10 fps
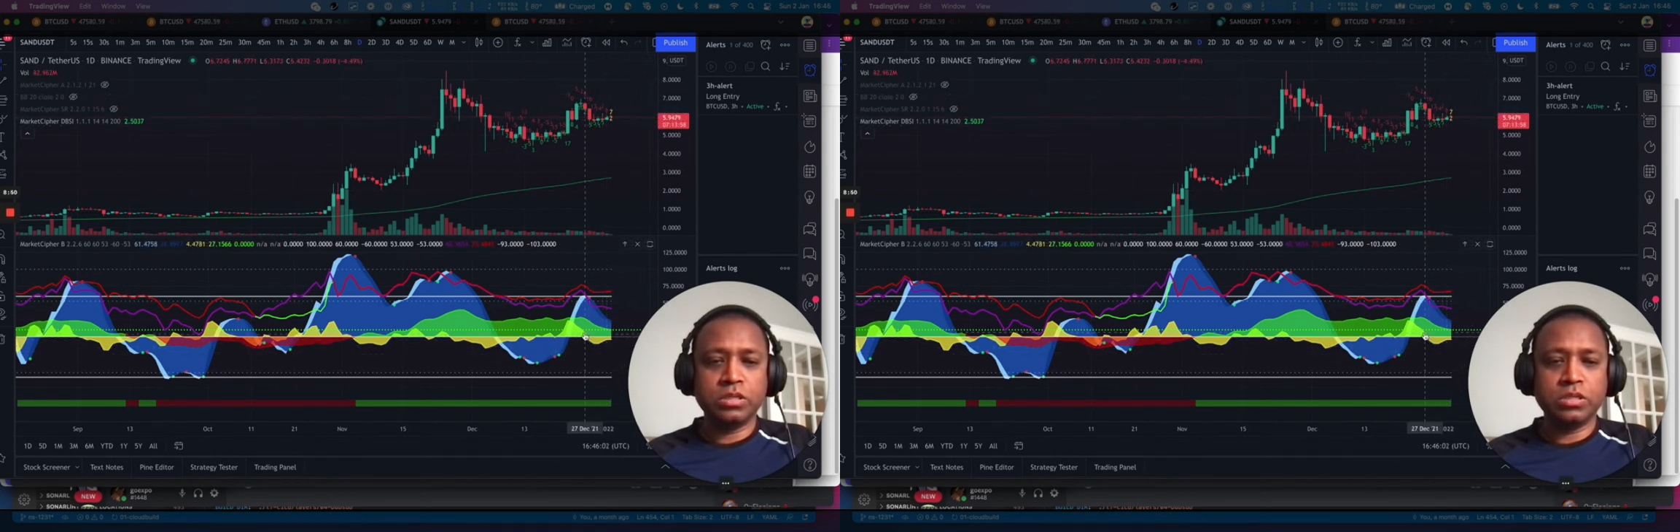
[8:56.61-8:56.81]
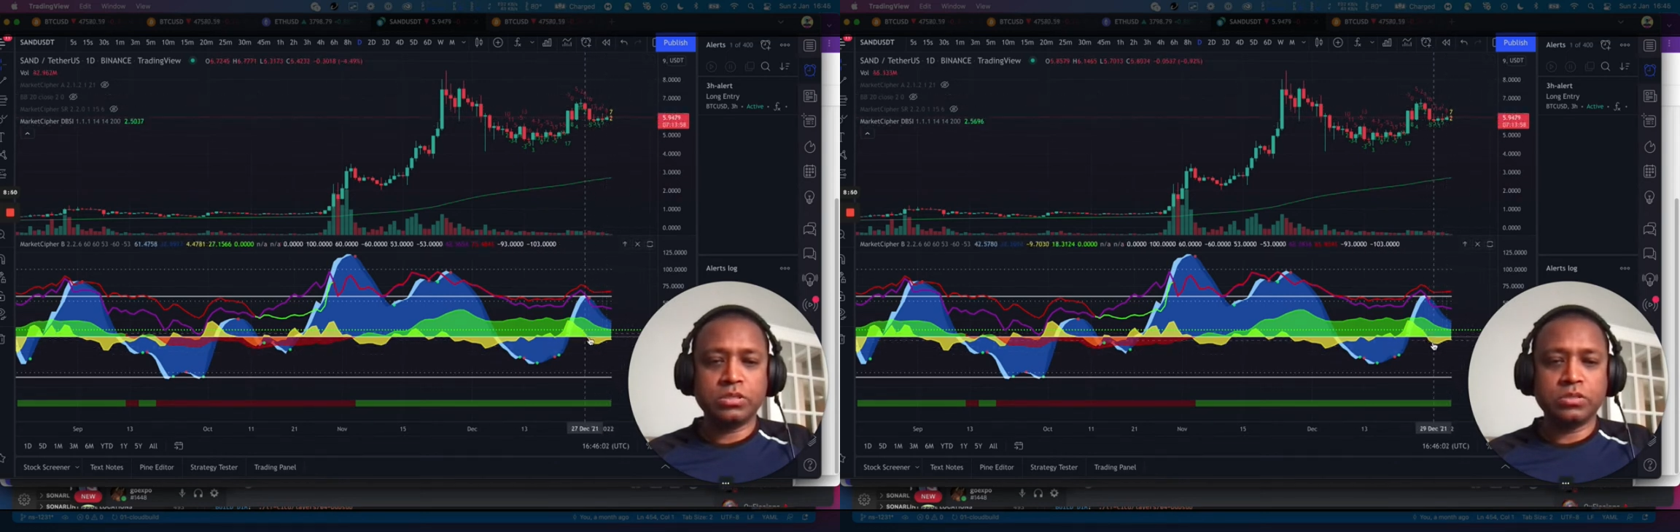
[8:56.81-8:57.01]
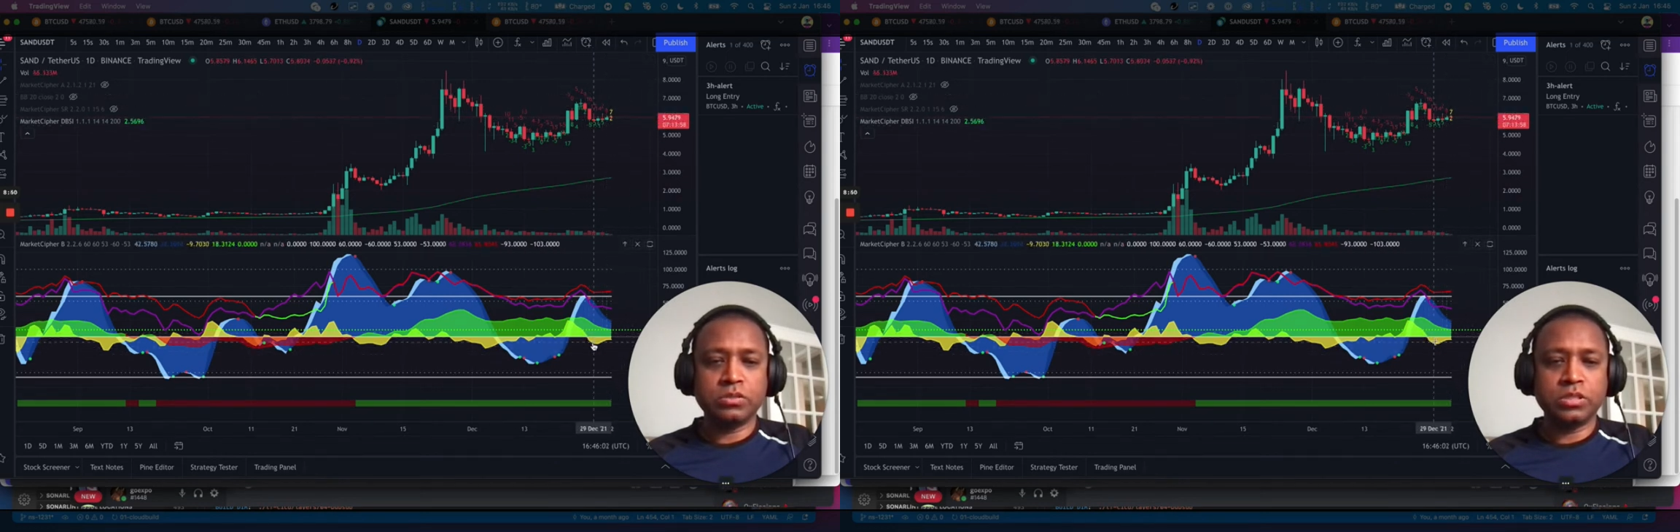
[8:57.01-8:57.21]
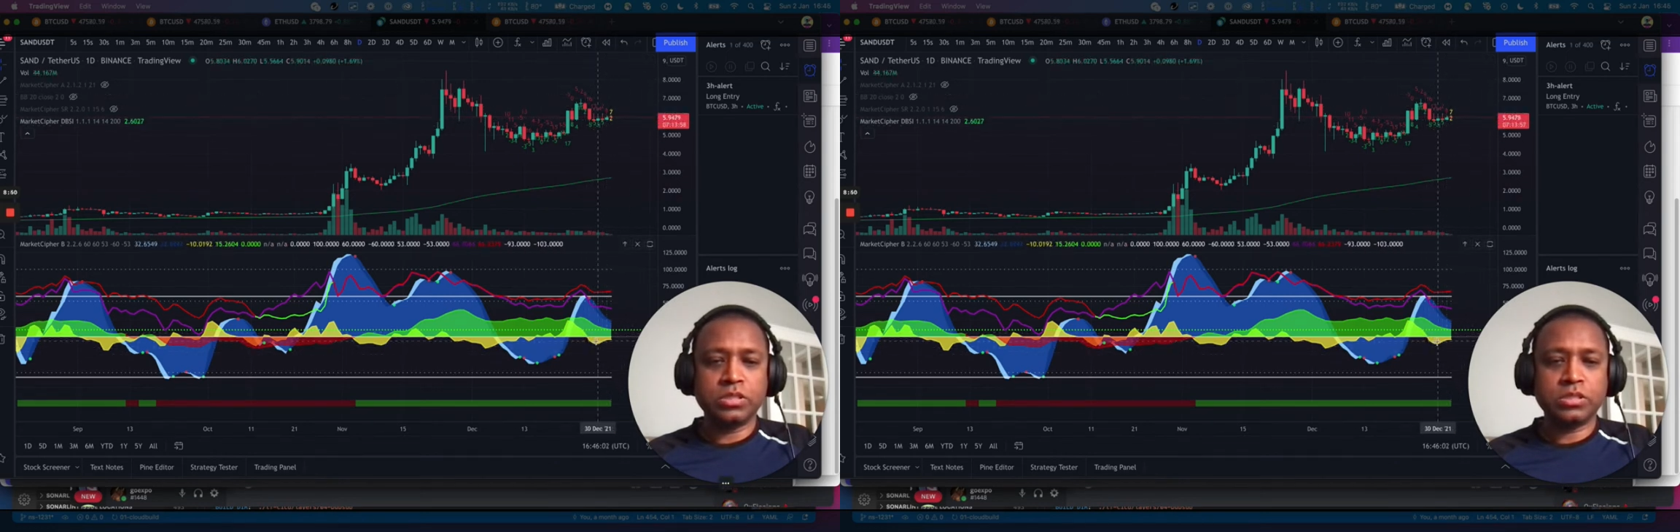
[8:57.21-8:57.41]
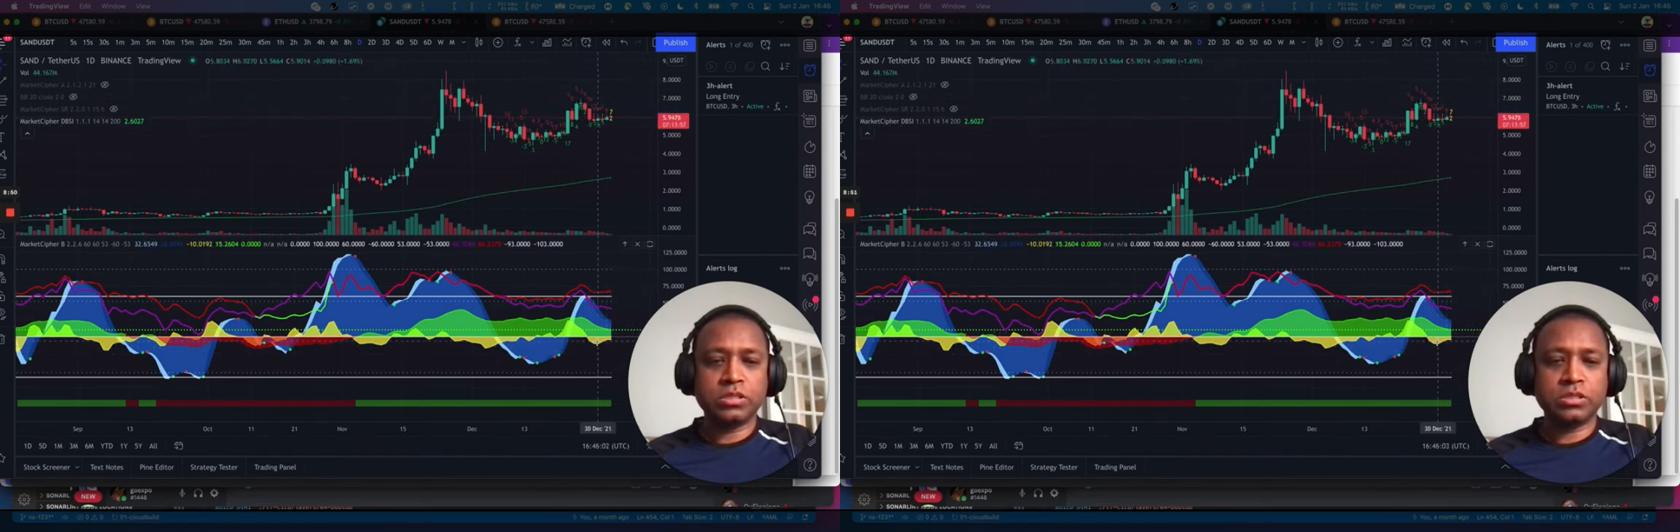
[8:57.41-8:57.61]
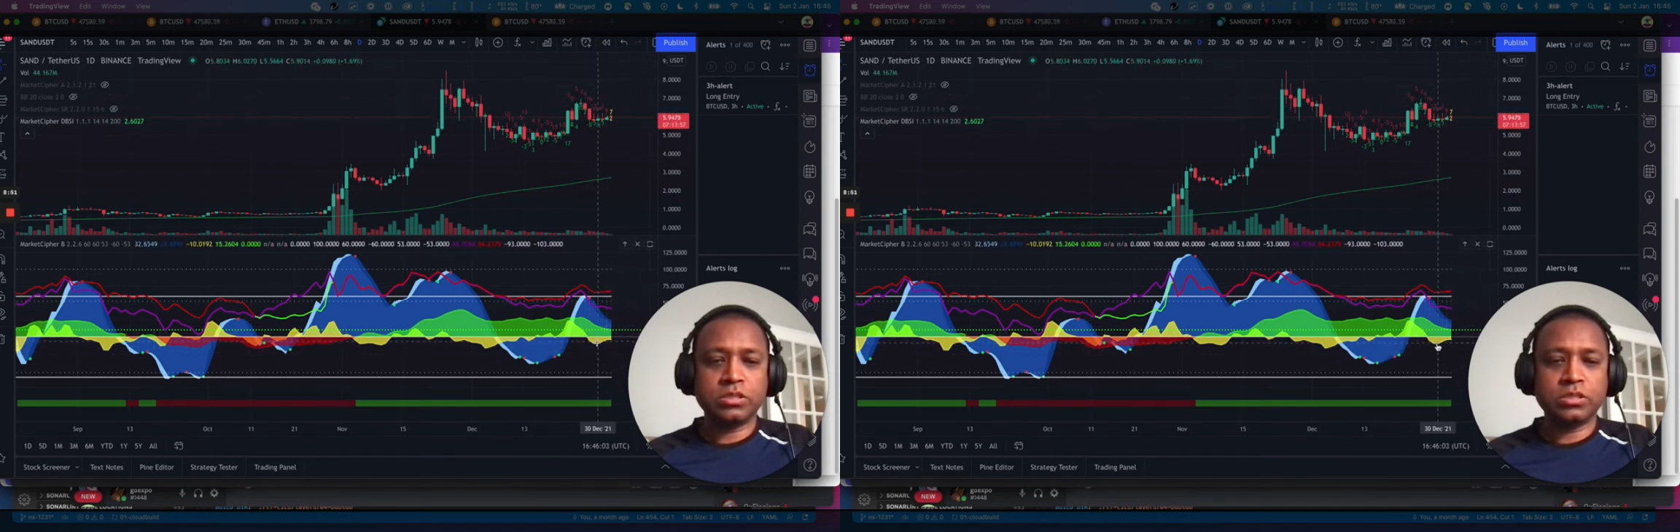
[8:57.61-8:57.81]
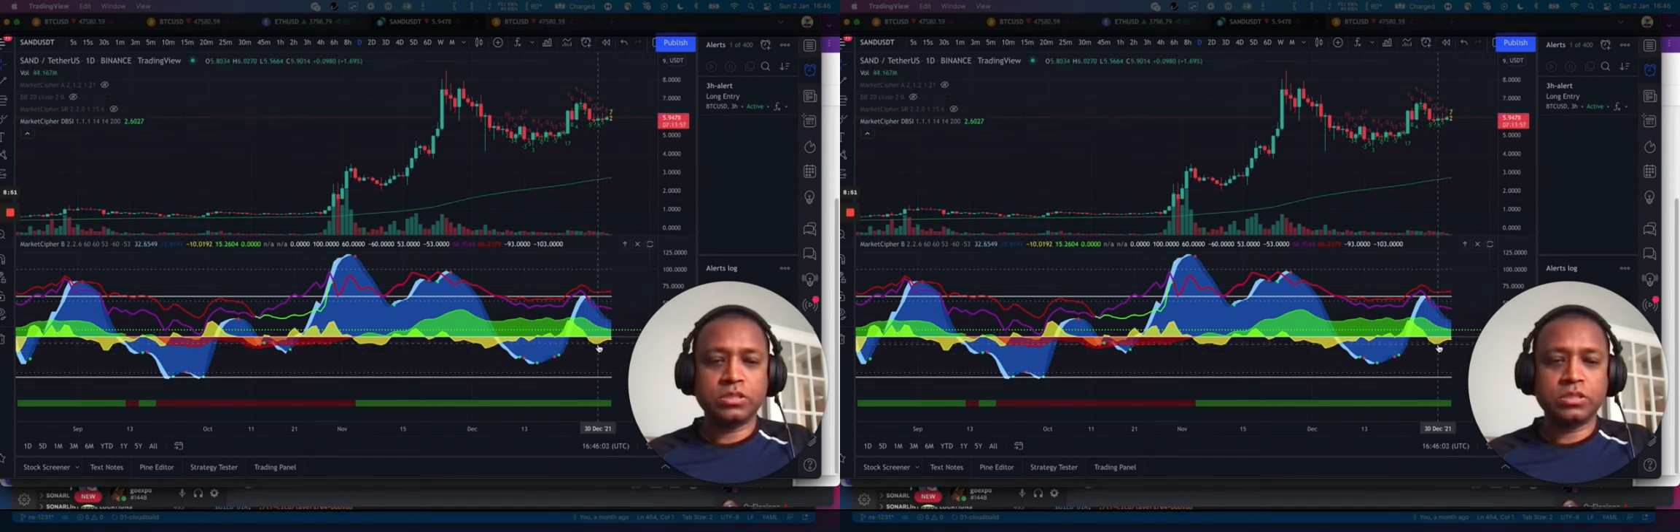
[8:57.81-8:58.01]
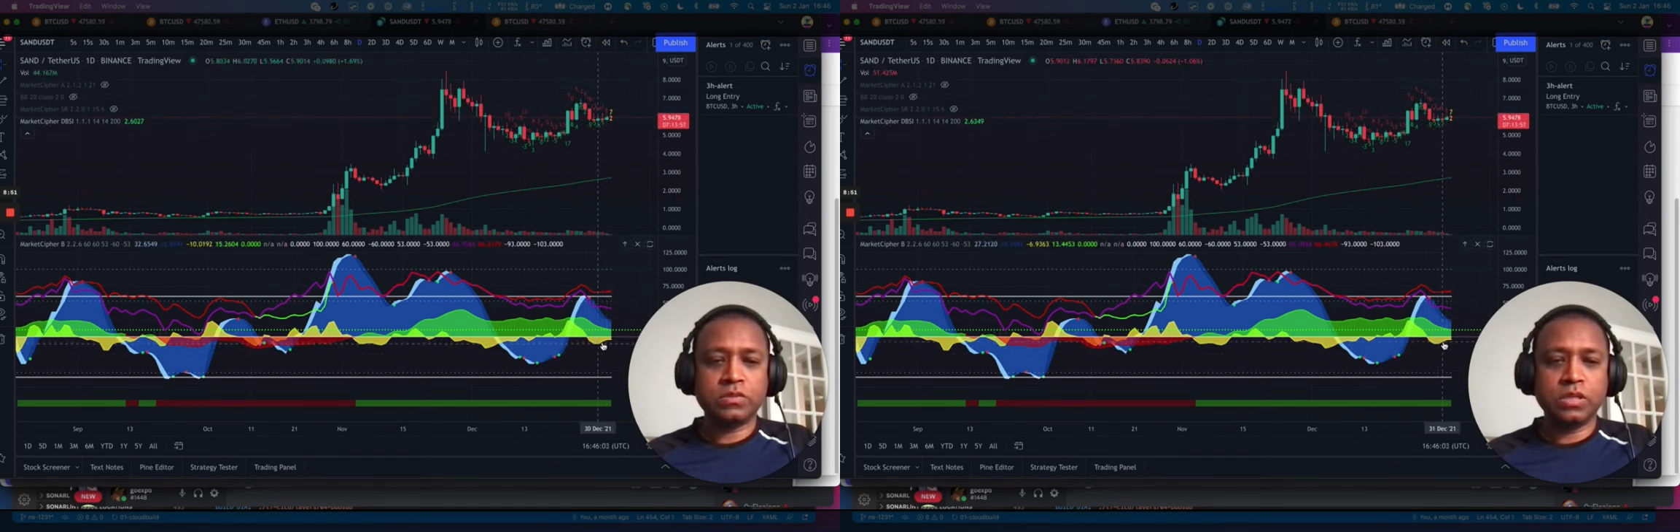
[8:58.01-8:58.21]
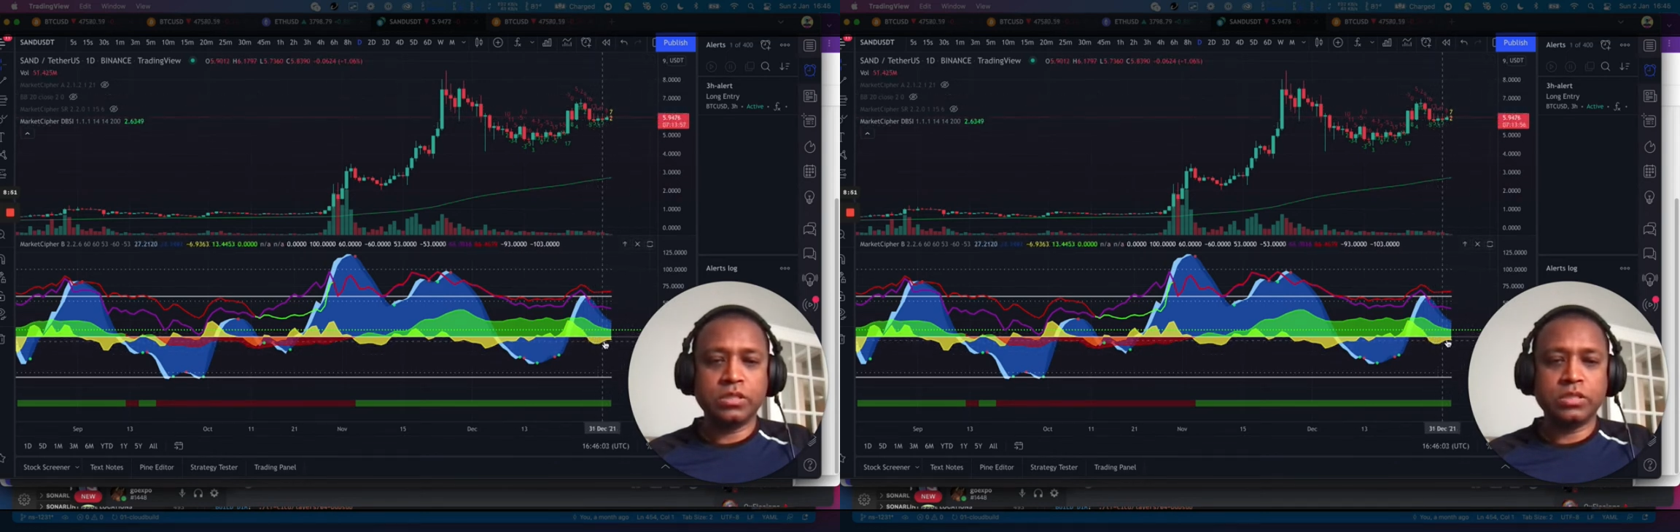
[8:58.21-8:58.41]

So this strength